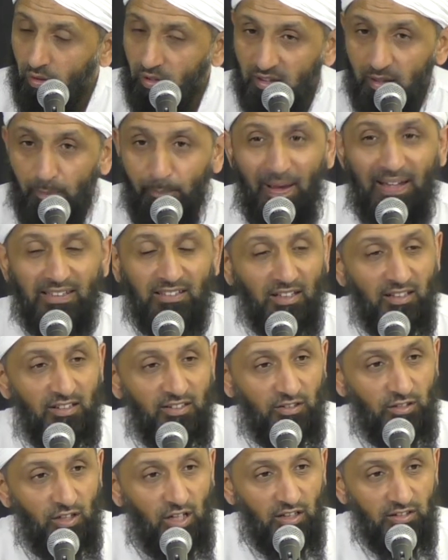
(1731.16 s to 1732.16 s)
The battle
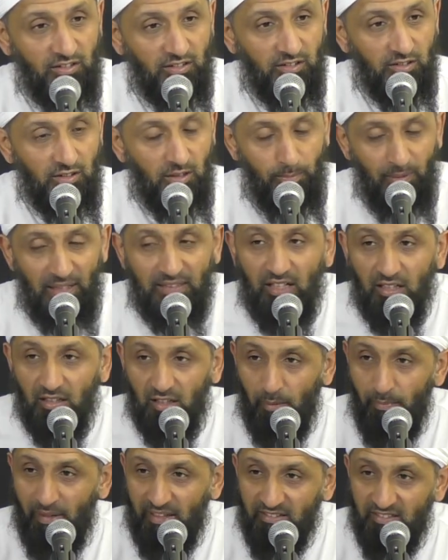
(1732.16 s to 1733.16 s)
starts, the battle
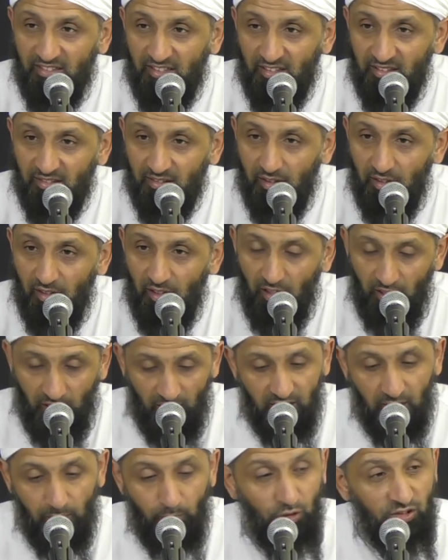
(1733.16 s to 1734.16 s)
commences,
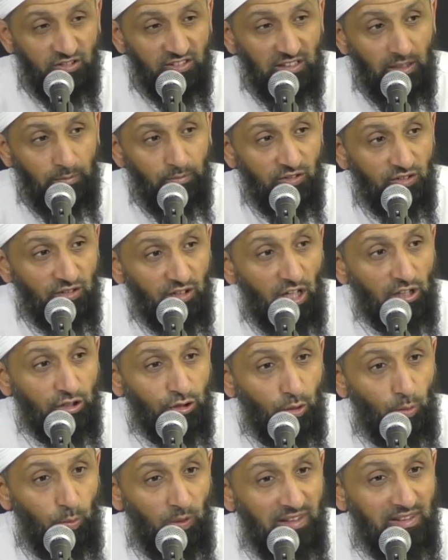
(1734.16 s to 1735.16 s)
and the Muslims start
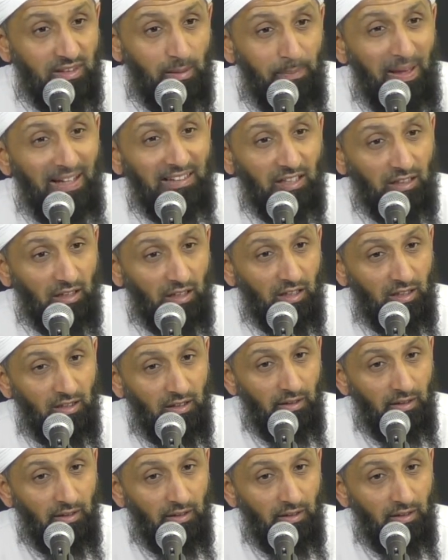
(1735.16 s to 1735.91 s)
to win the battle,